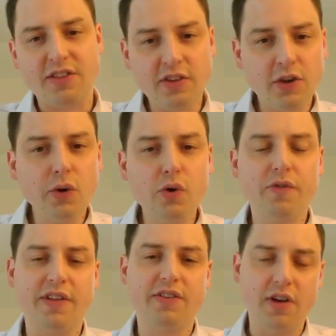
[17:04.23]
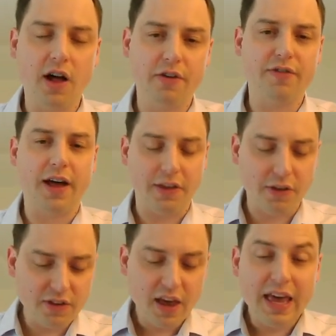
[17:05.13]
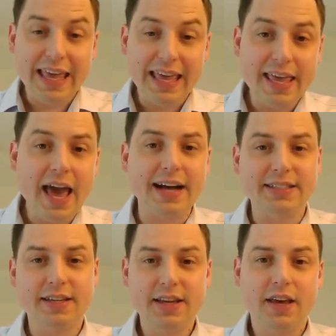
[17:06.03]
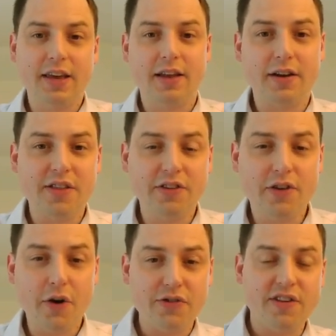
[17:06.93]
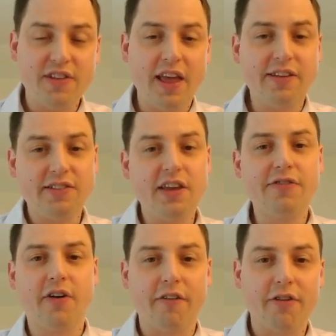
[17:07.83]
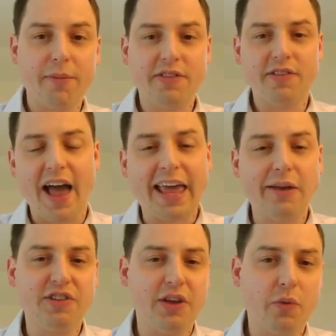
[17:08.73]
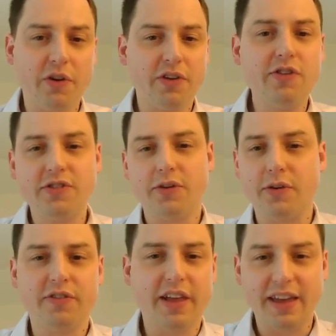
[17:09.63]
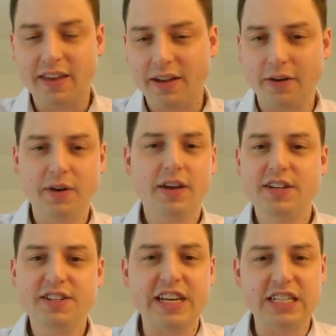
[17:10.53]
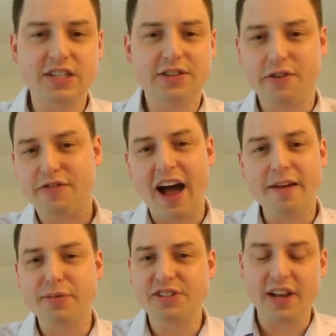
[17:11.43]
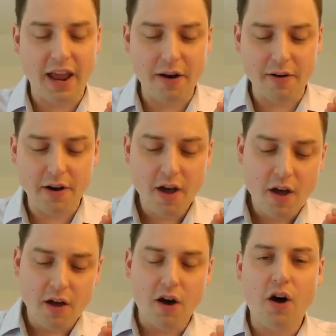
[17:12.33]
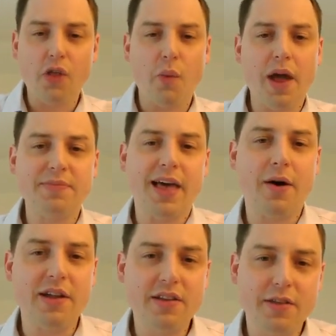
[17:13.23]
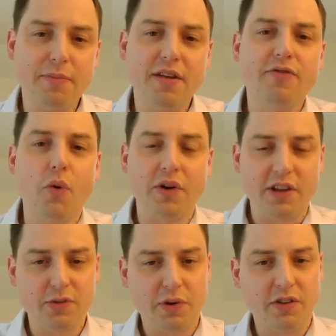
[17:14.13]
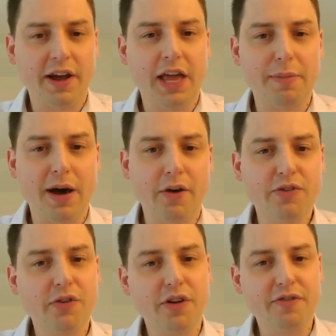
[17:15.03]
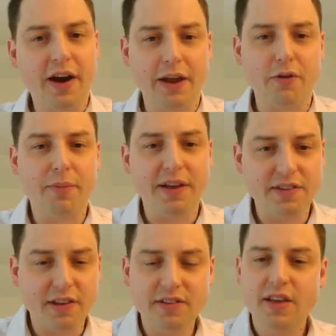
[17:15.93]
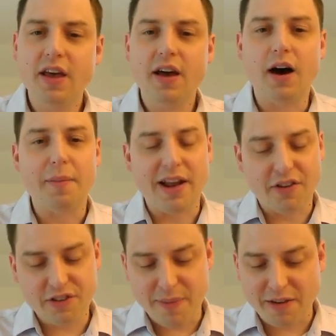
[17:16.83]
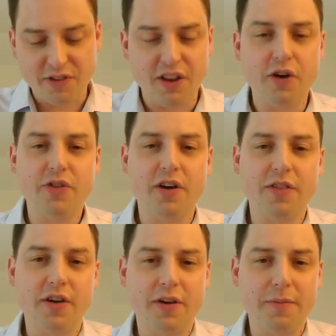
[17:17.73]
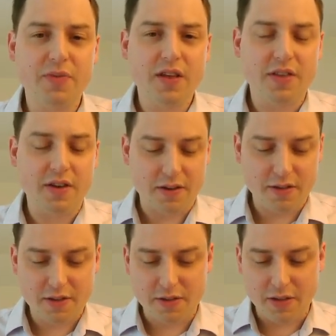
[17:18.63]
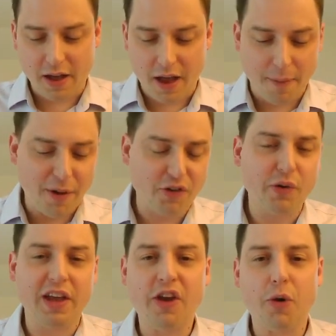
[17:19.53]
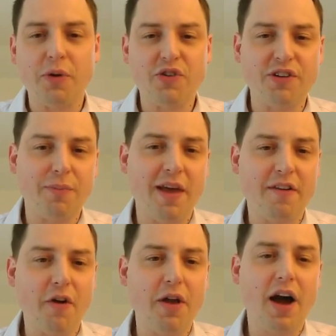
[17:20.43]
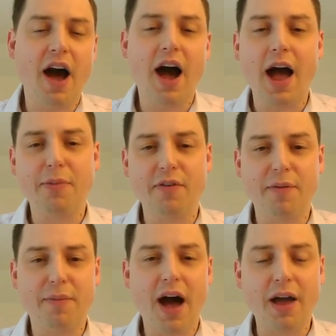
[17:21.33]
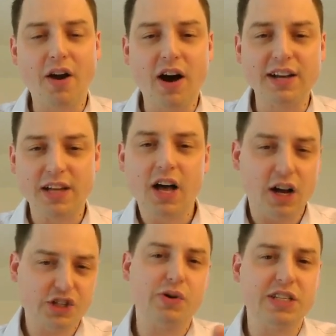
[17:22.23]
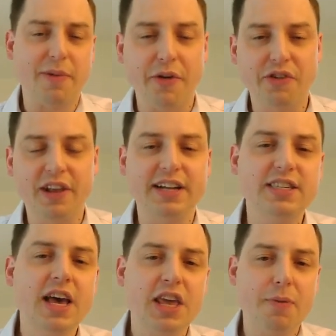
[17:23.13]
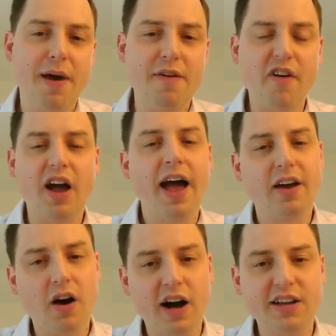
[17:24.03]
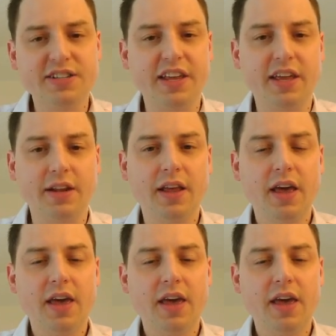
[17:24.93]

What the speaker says: 2 of its color values. Yet, this takes CFAR from its accuracy we're used to of 6 or 5% error all the way up now into the mid 40s when you're talking about certified robustness. And I should mention, I'm not showing it here, but you actually pay a very high cost. I'll show it in some other slides. You pay a very high cost in